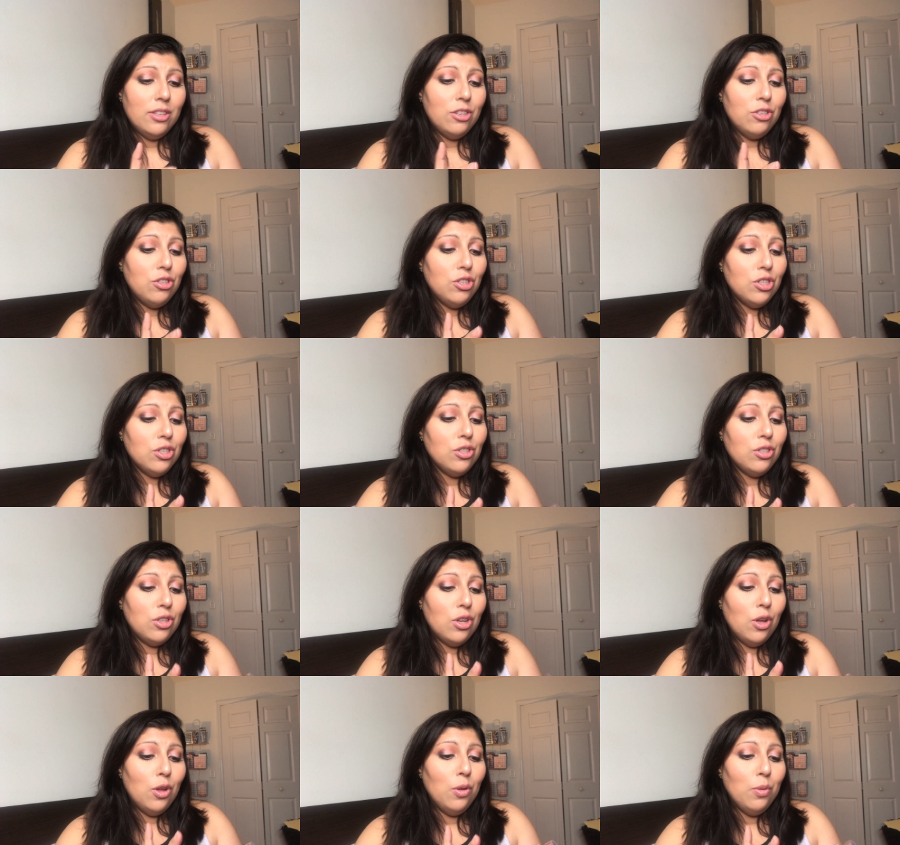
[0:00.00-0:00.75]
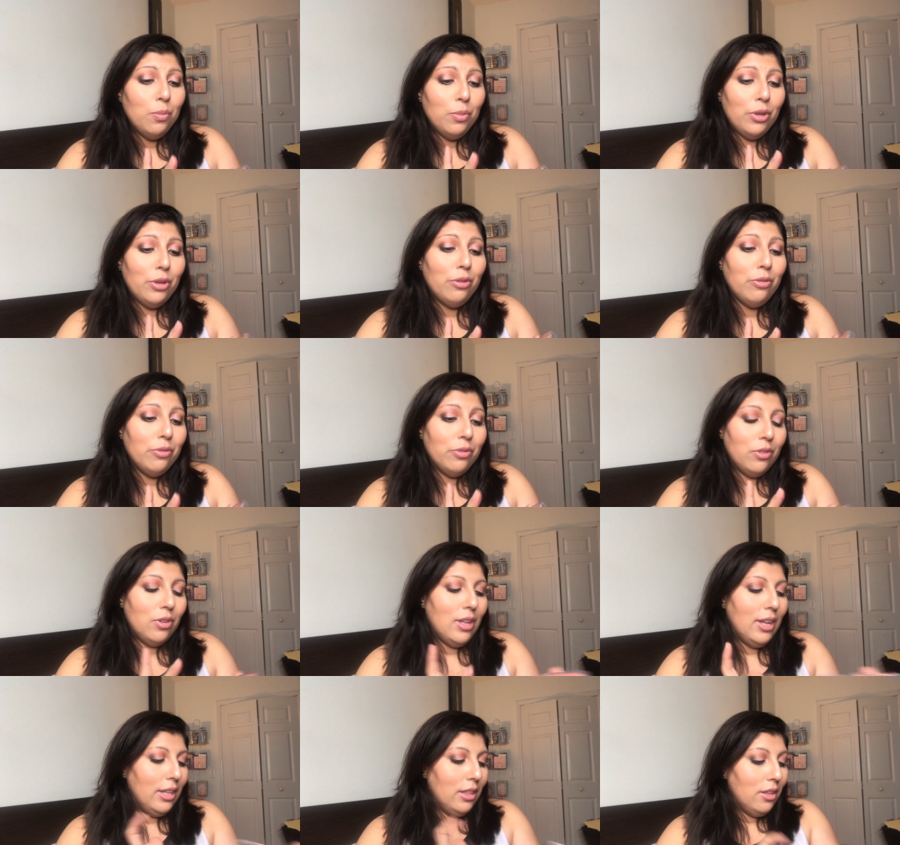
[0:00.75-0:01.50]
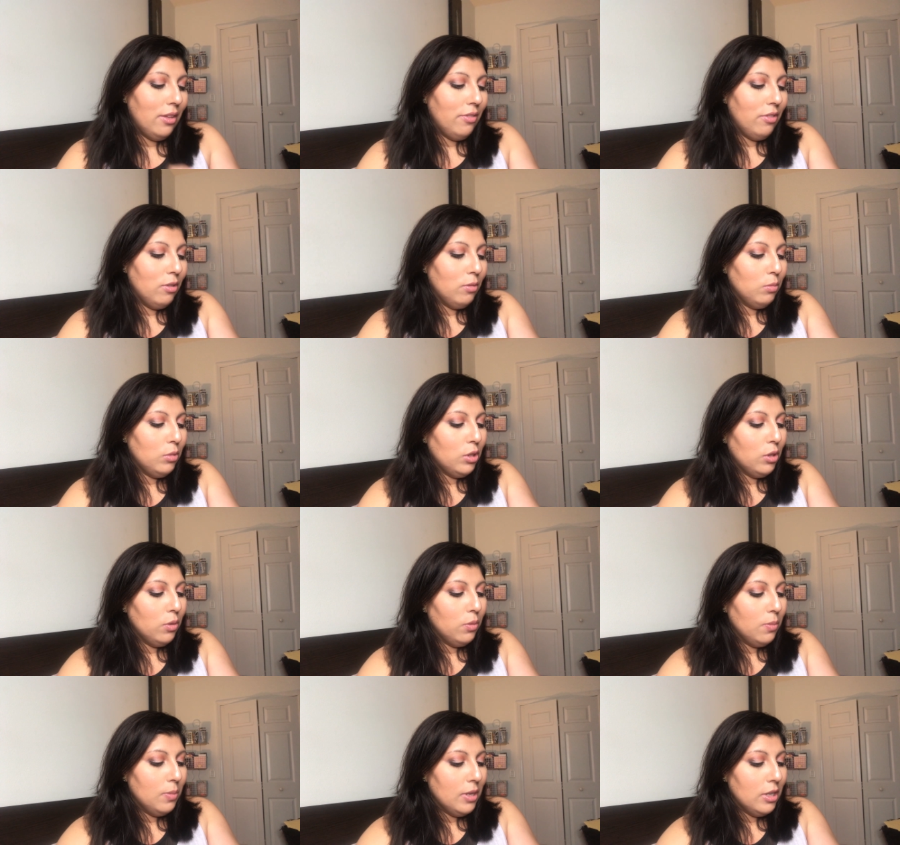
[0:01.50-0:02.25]
They're just so beautiful. I love them
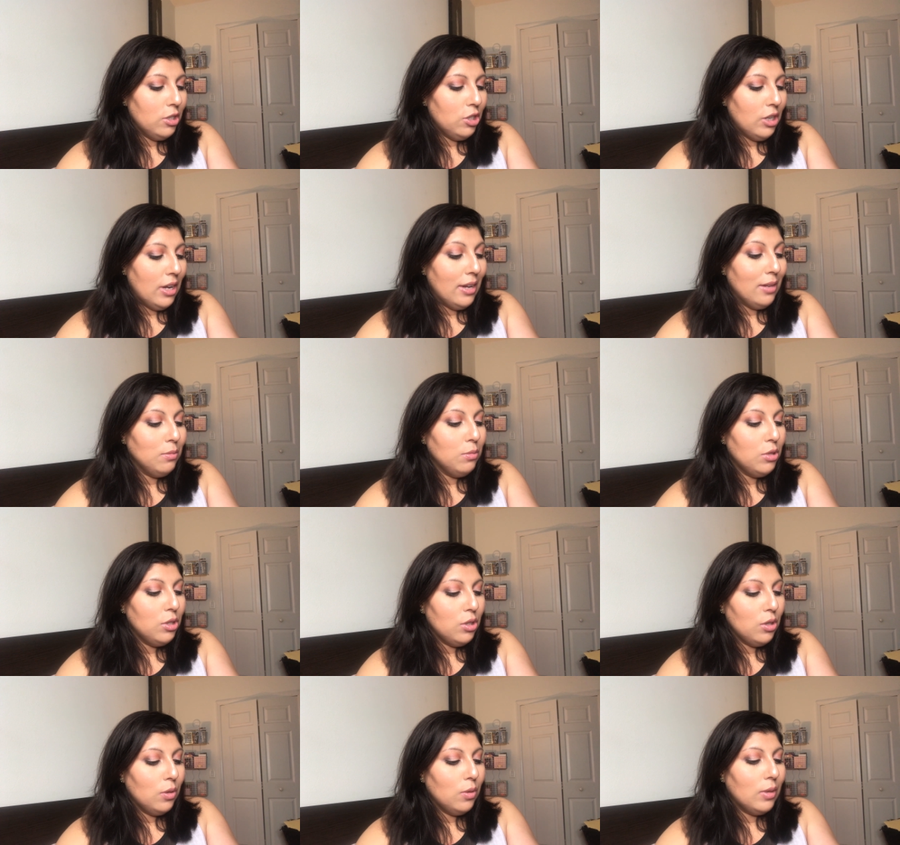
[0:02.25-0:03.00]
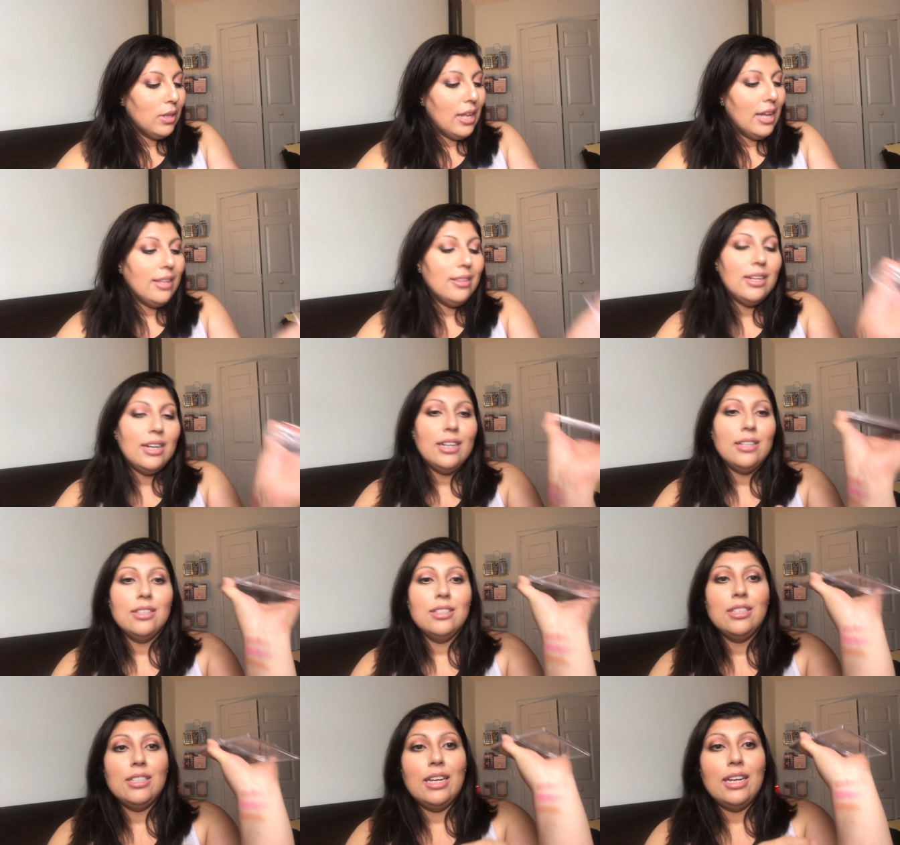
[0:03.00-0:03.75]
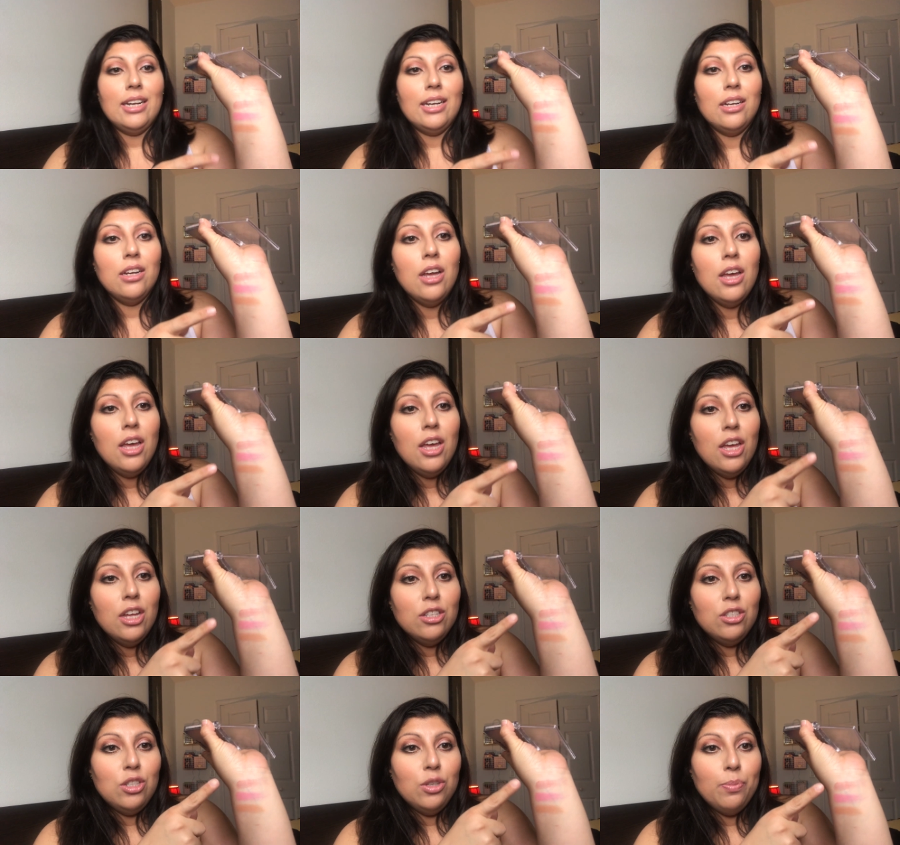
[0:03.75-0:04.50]
so much. I am so glad that I decided
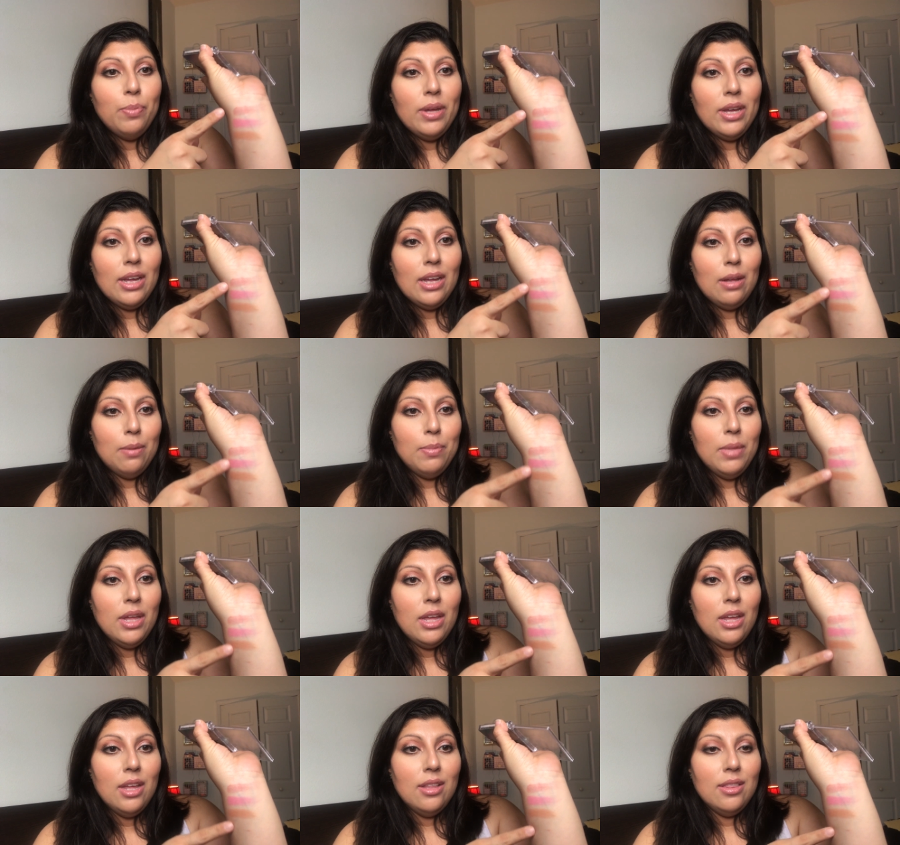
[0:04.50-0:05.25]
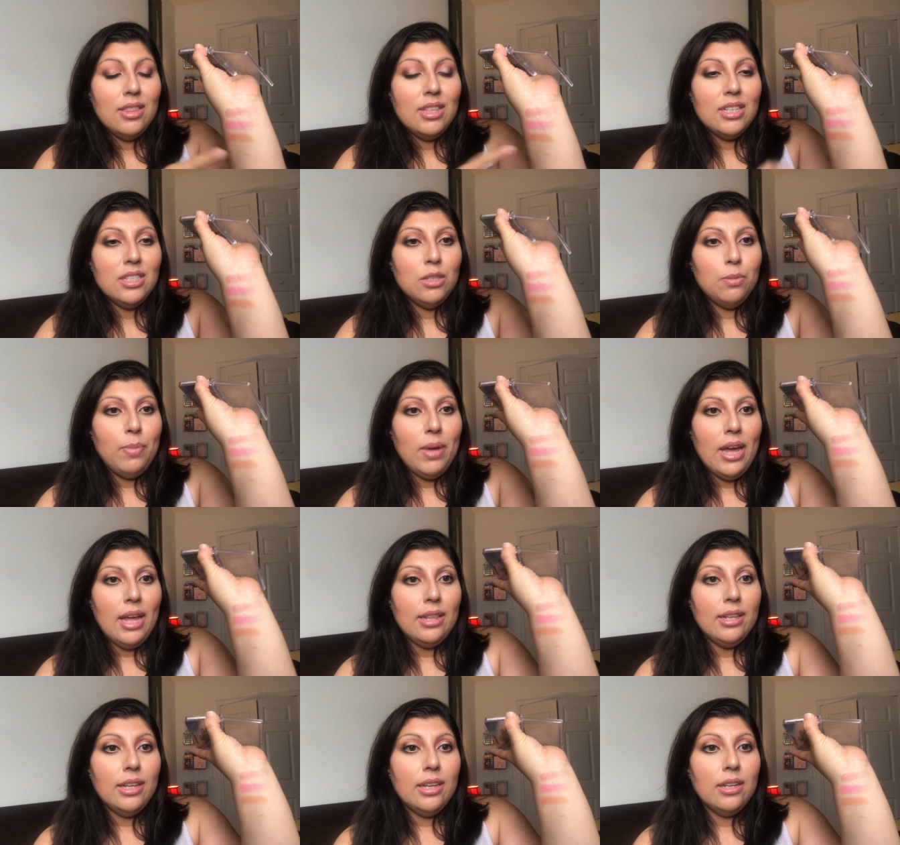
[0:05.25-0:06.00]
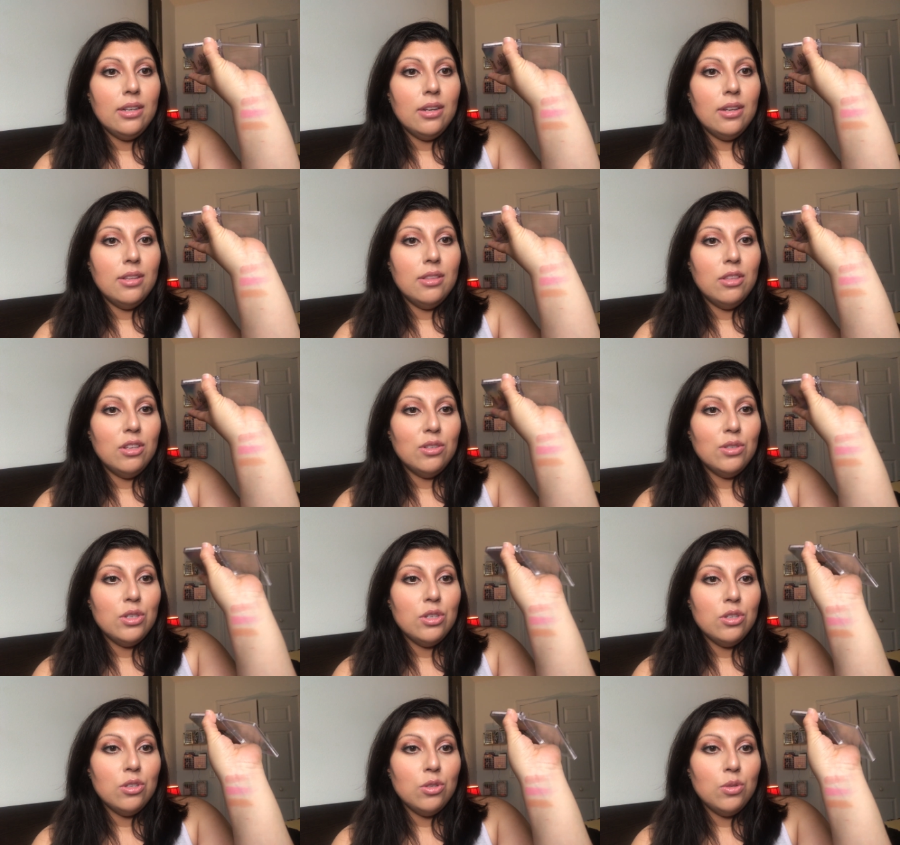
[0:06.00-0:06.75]
to pick up this palette, and
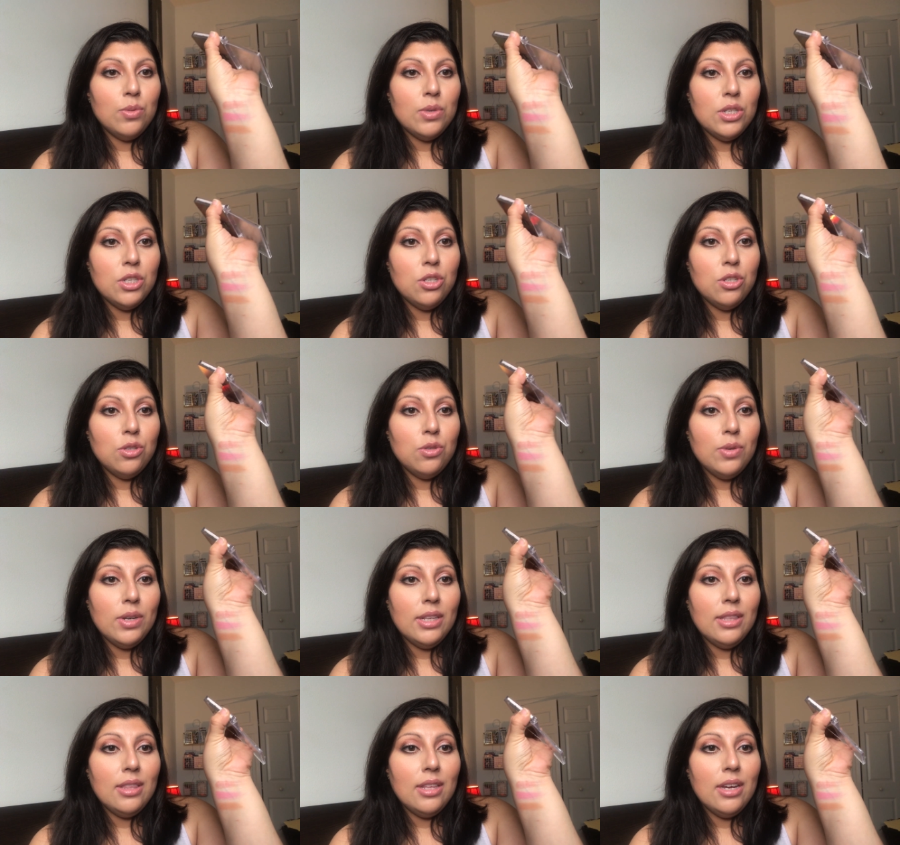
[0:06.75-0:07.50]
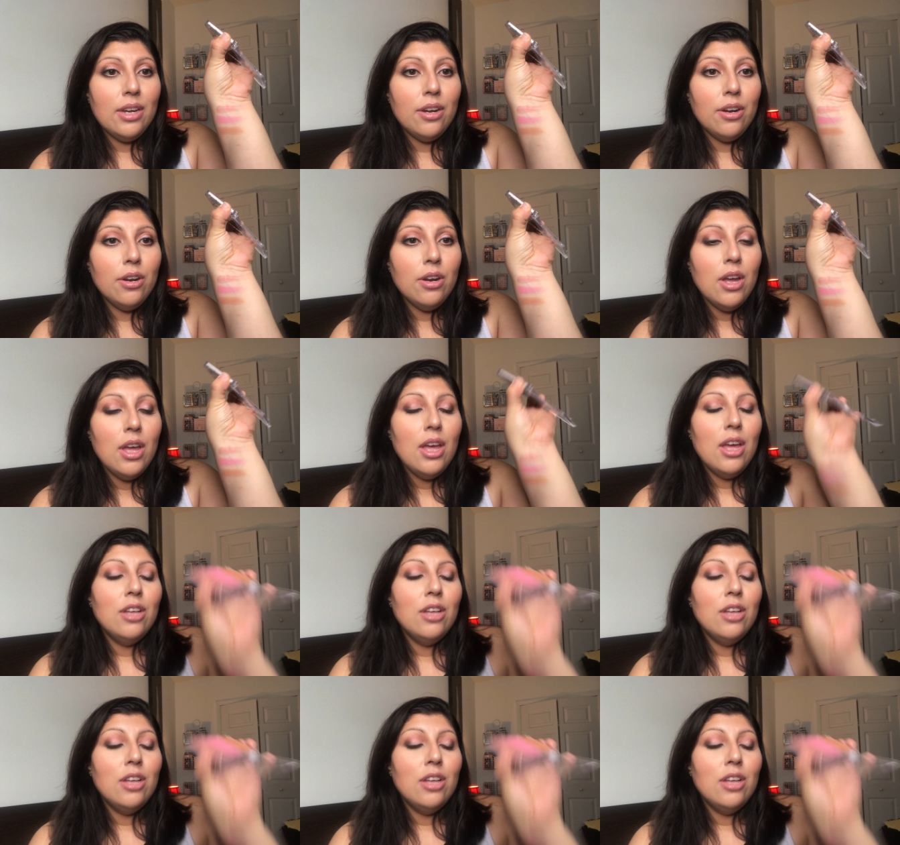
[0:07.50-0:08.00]
those are the swatches right there.